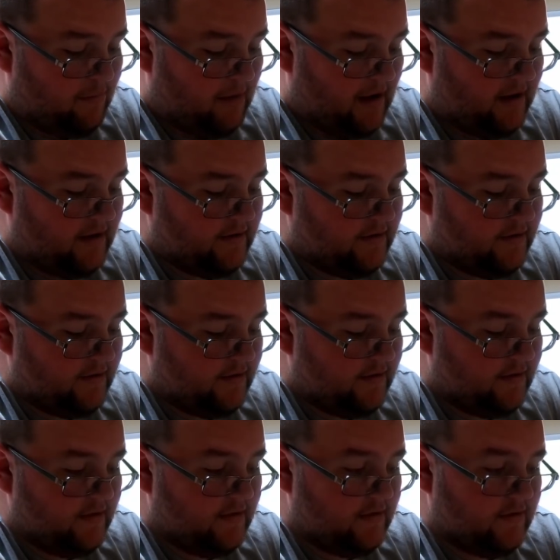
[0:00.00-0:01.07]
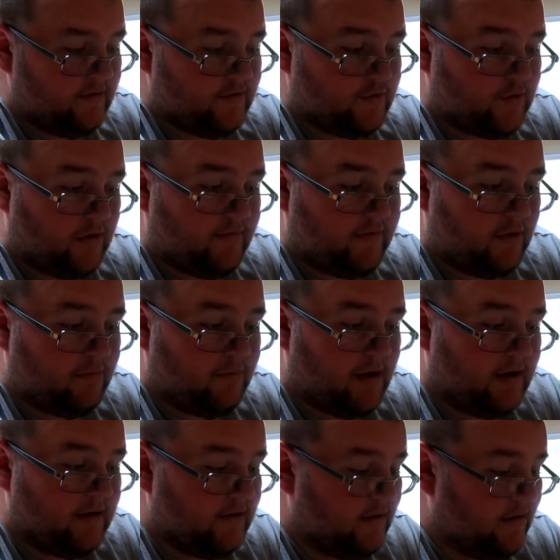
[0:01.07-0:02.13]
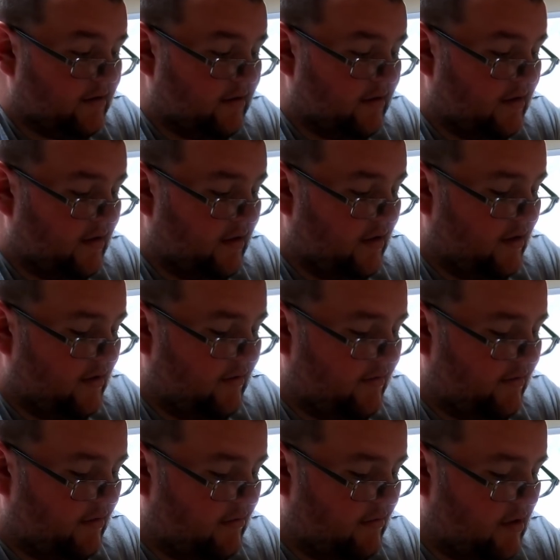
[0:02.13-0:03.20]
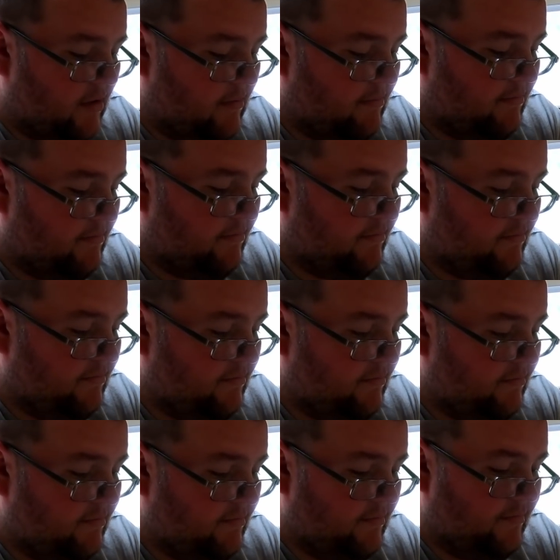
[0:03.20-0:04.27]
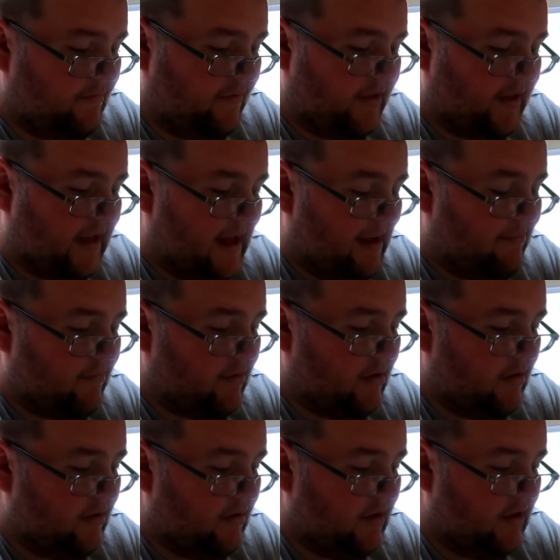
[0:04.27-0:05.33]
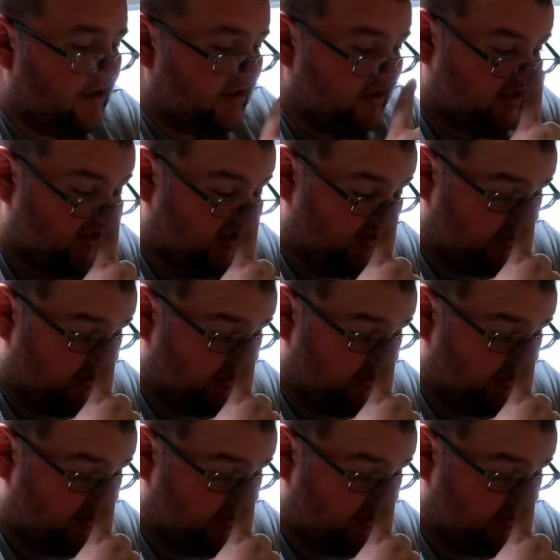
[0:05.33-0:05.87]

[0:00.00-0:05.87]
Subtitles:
button, 12-volt button for the camera, so you